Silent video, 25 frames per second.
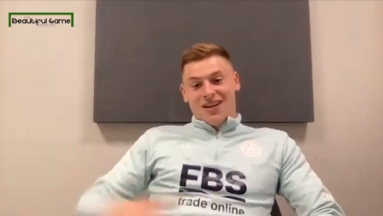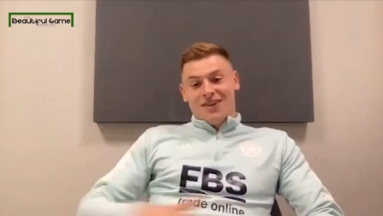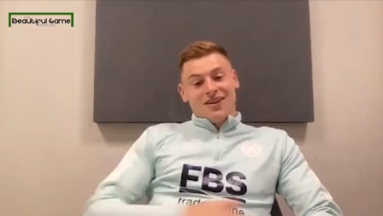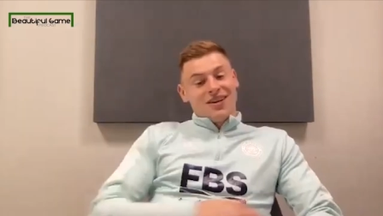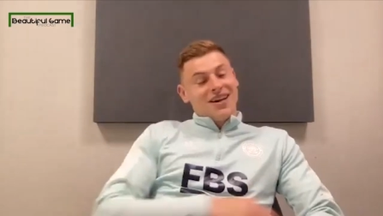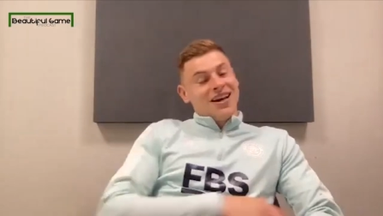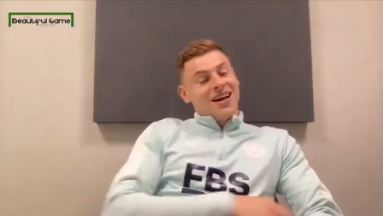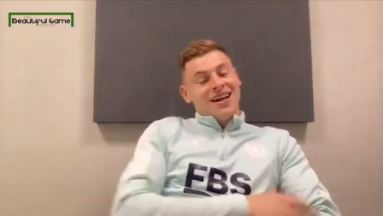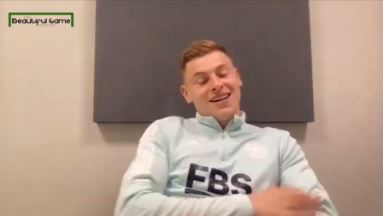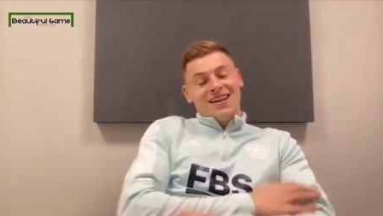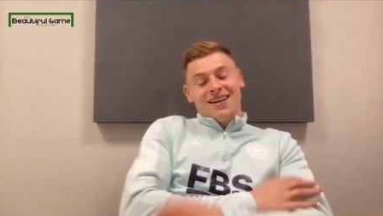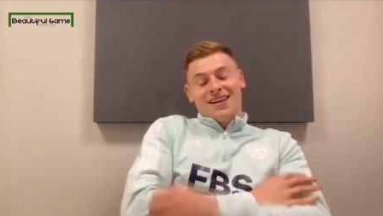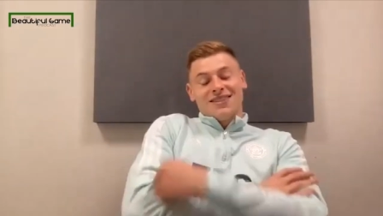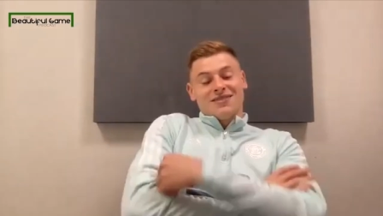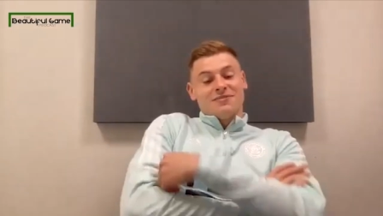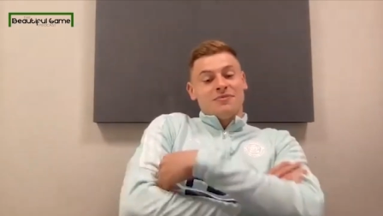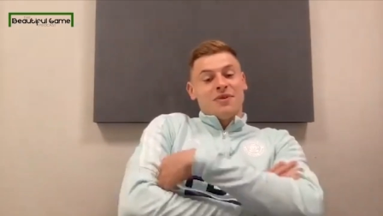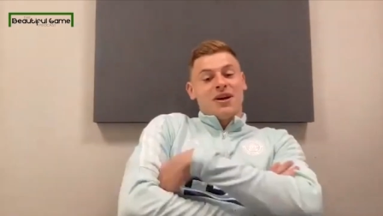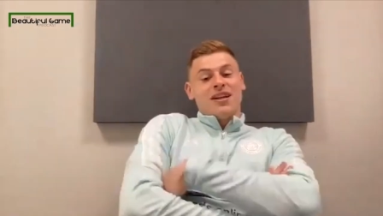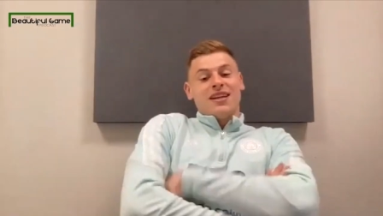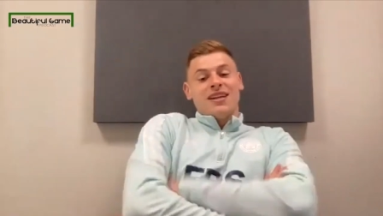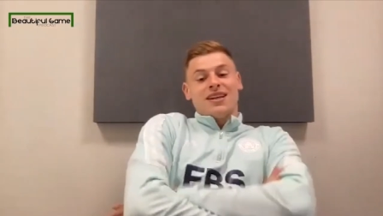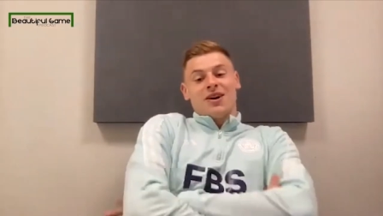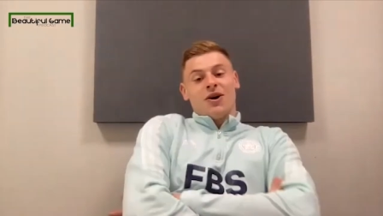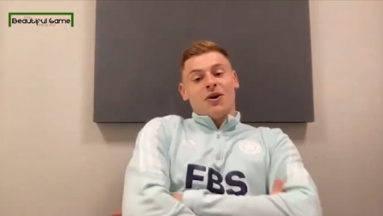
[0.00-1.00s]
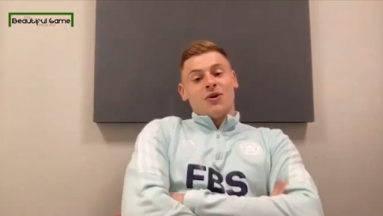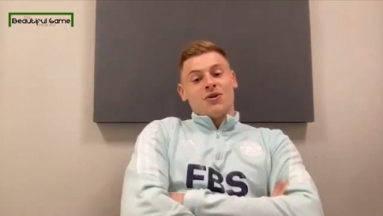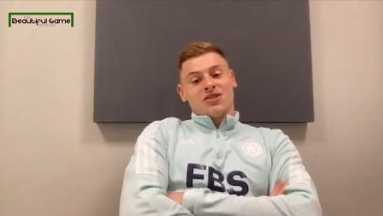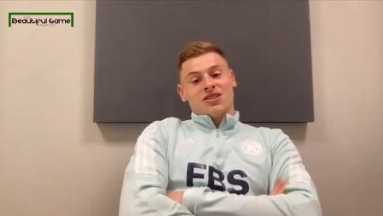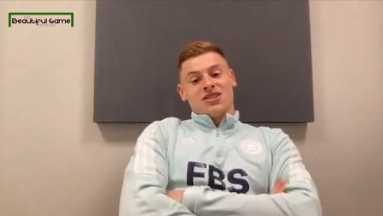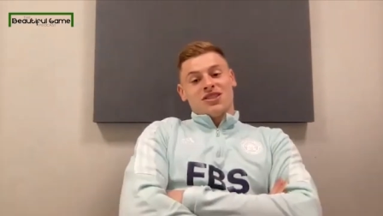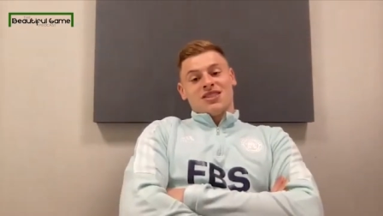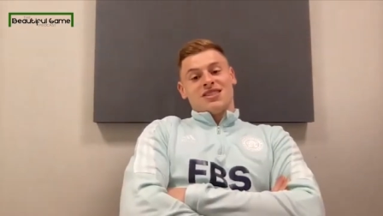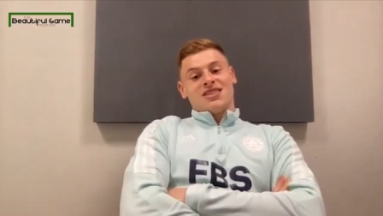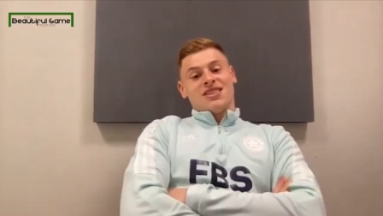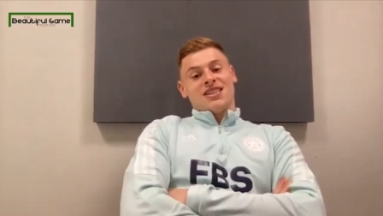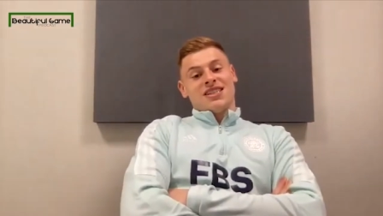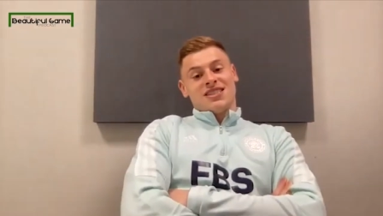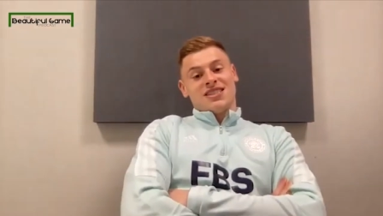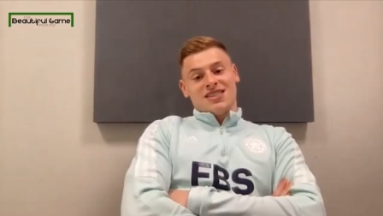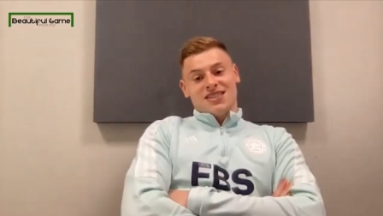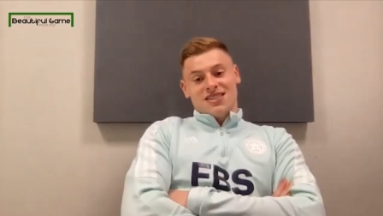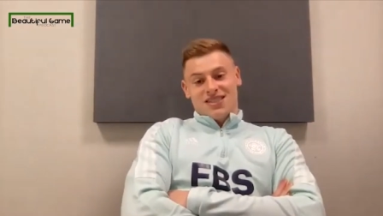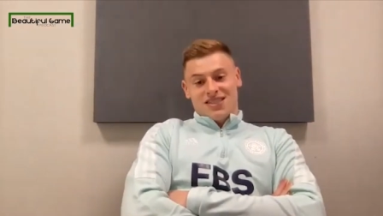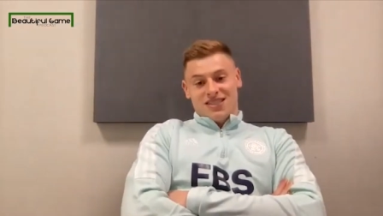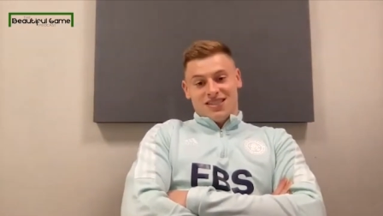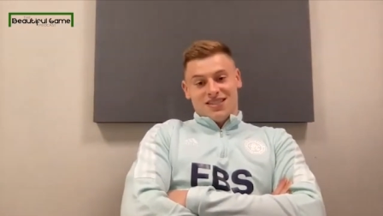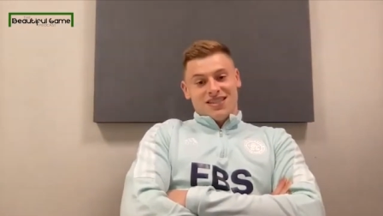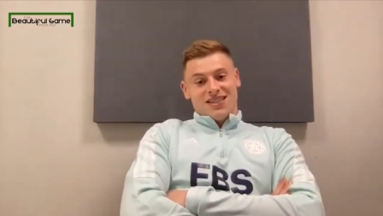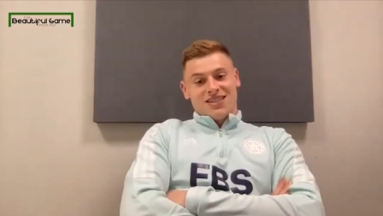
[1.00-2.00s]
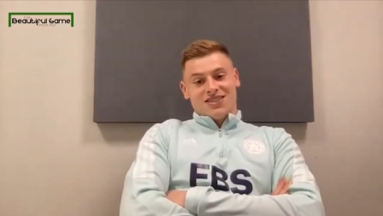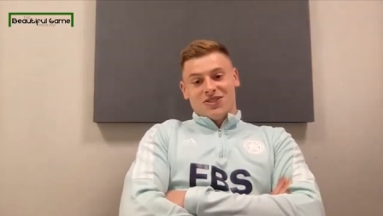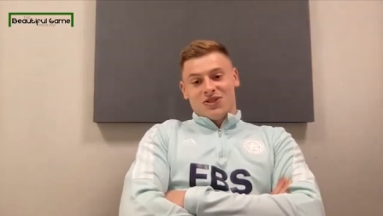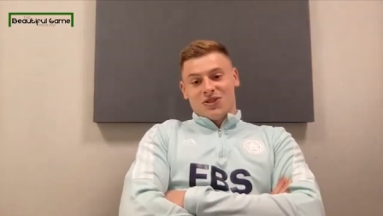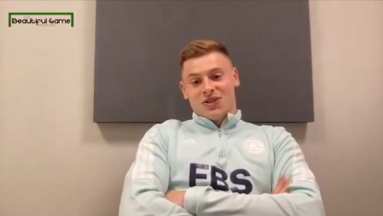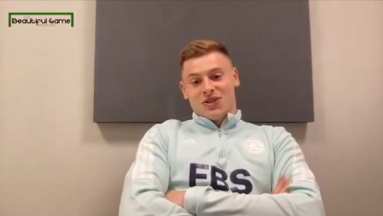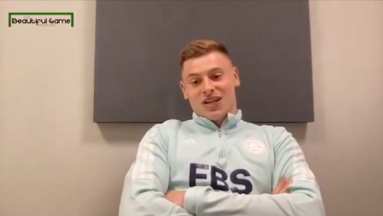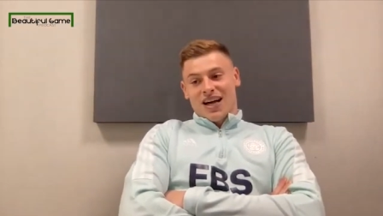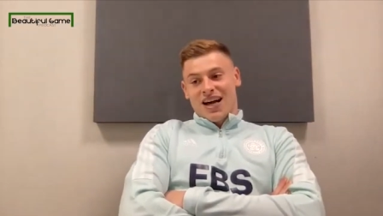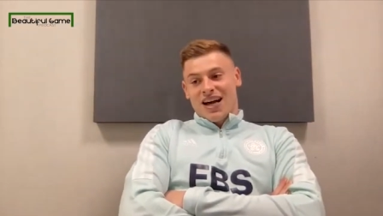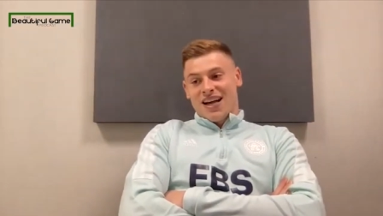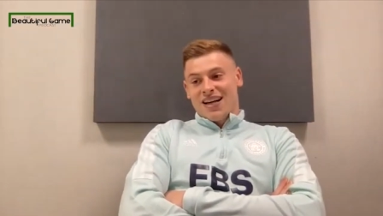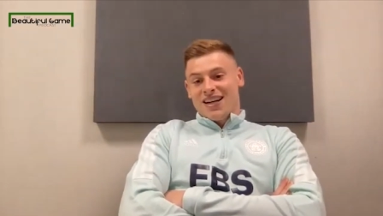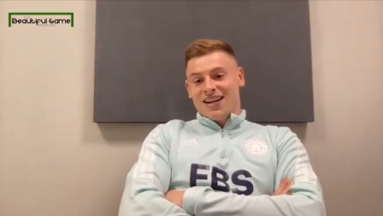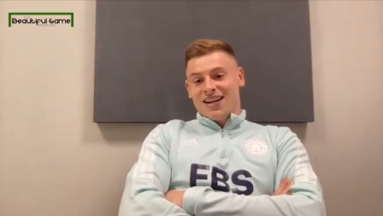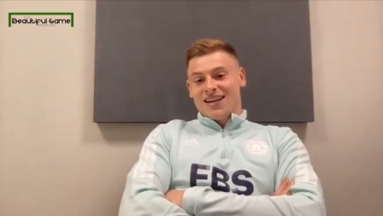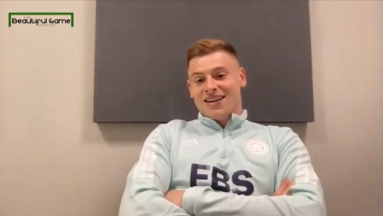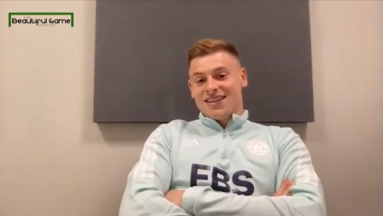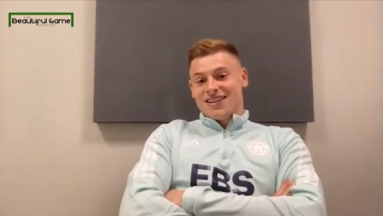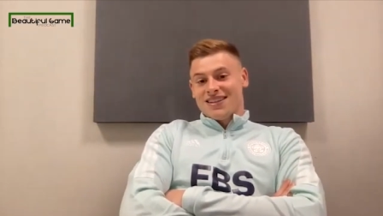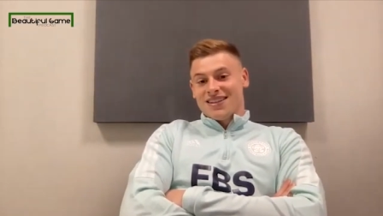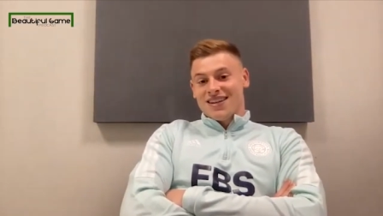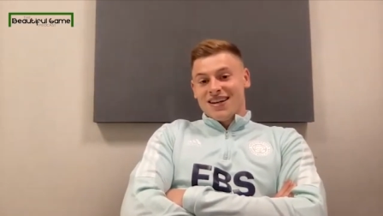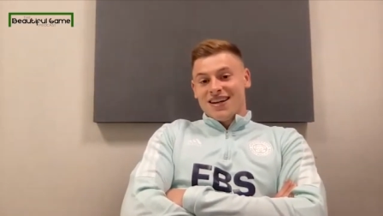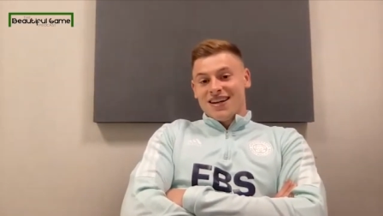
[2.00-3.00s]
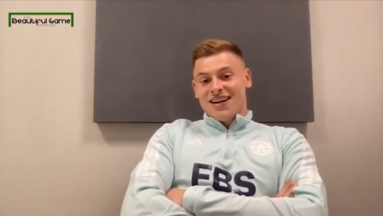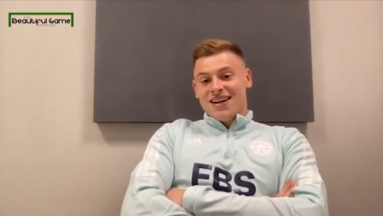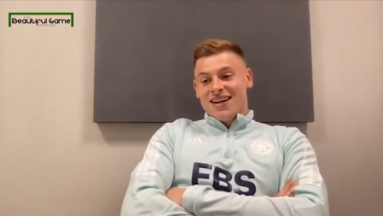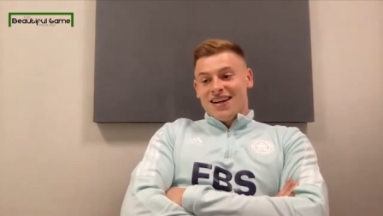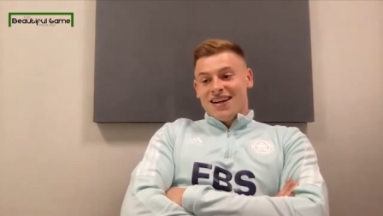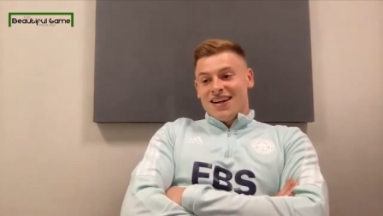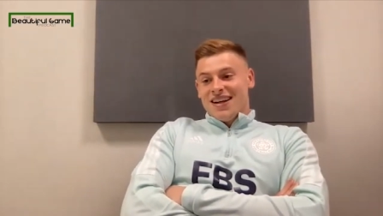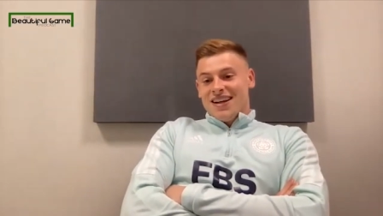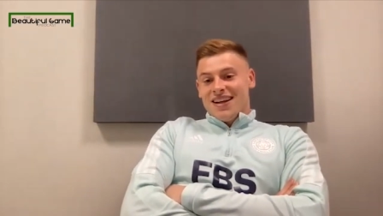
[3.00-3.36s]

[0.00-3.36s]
Got to keep getting as many goals keep getting those numbers. And keep getting